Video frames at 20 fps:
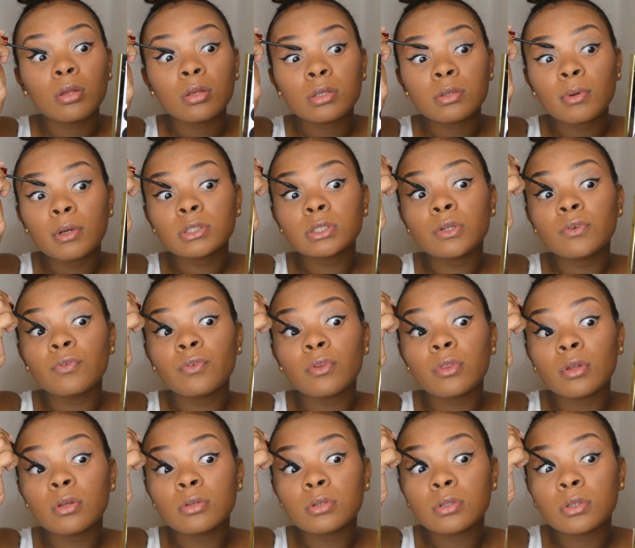especially for
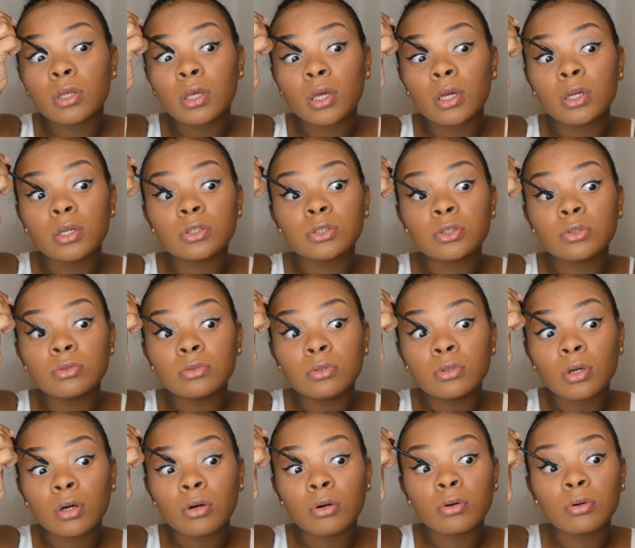those days you
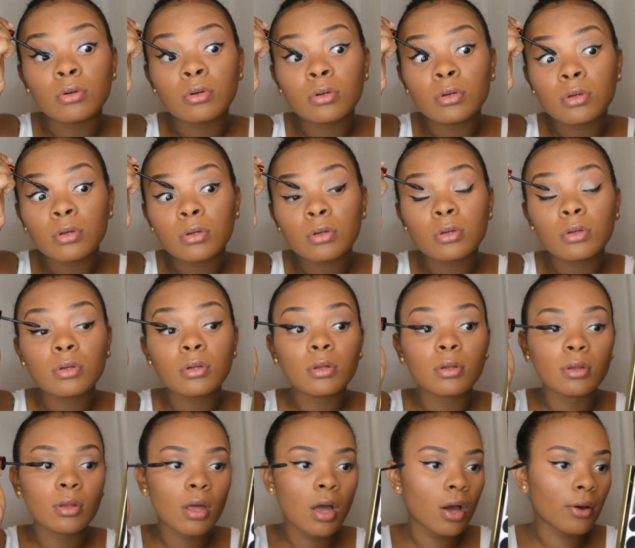don't.
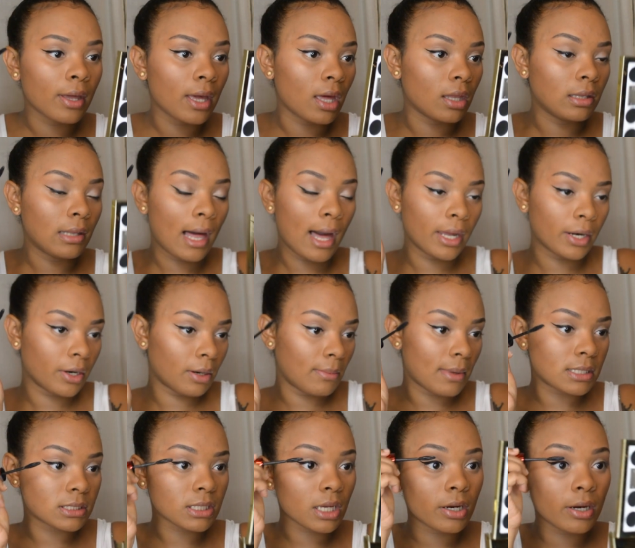Okay, liner and
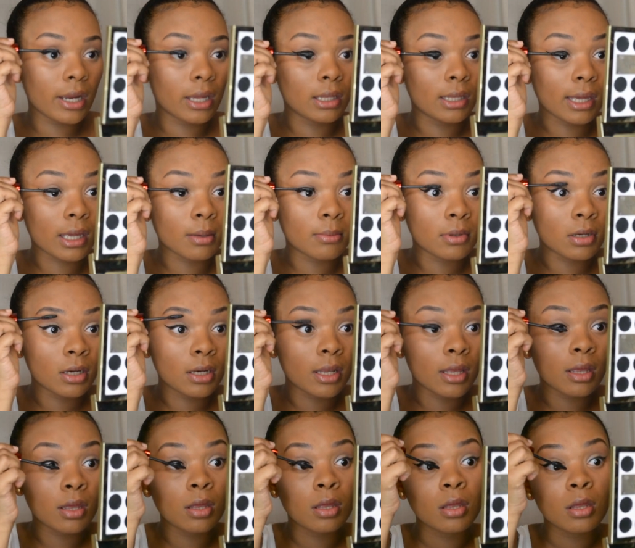mascara ain't liking me
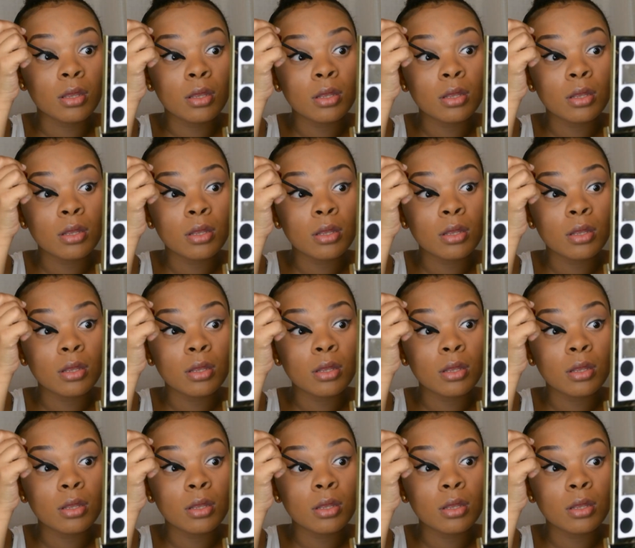today.